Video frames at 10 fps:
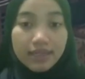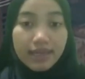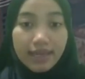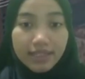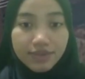
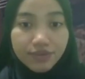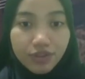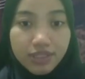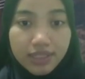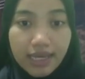Next,
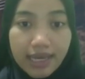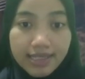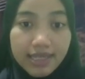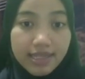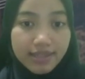for the
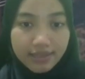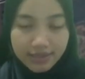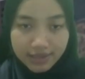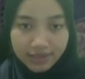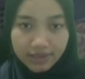asset
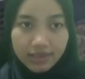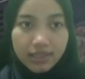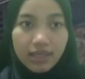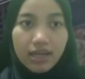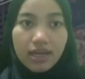structure,
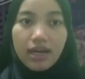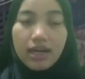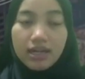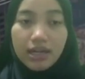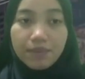
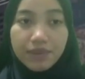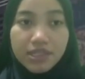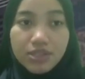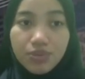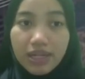
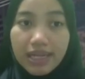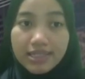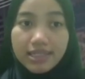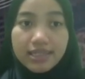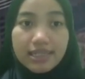Companies with
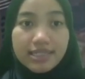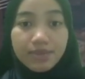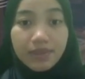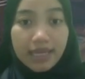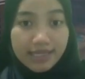larger
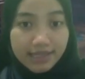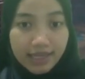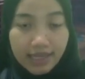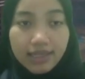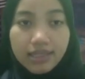tangible
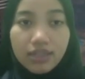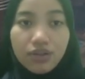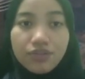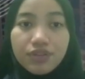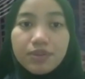asset
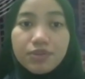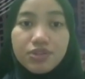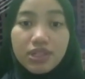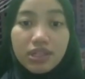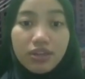allow firms
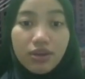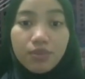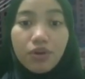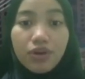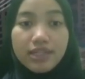to secure
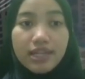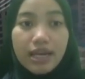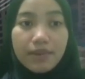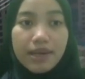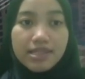more
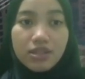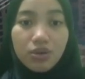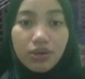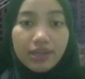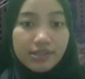debt as
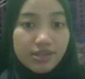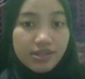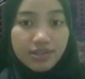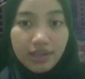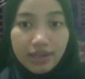low
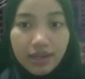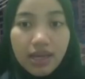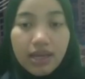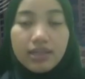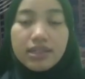interest rate.
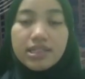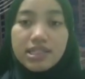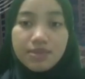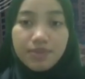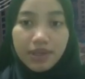
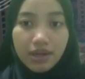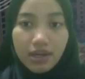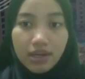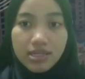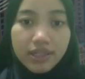This is
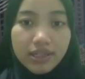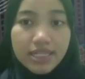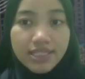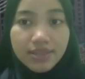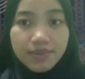because
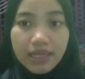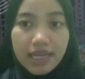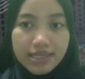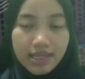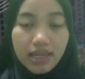intangible
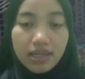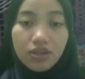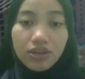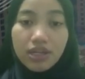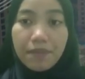asset
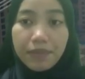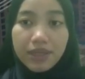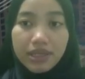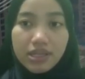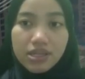allow
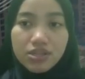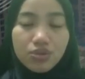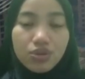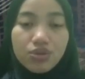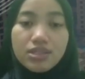companies
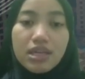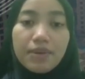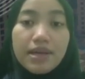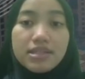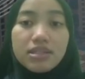to use
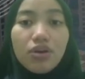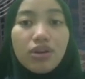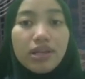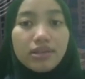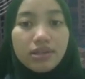them as
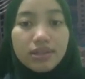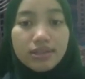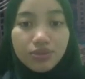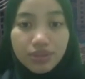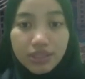
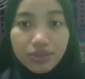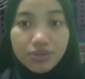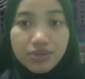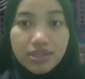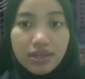collateral to
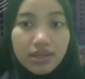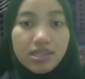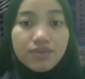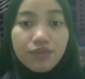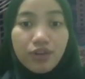reduce the
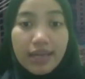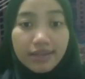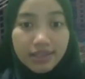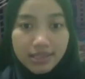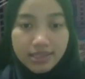risk for
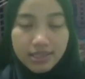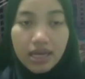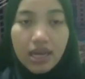lenders.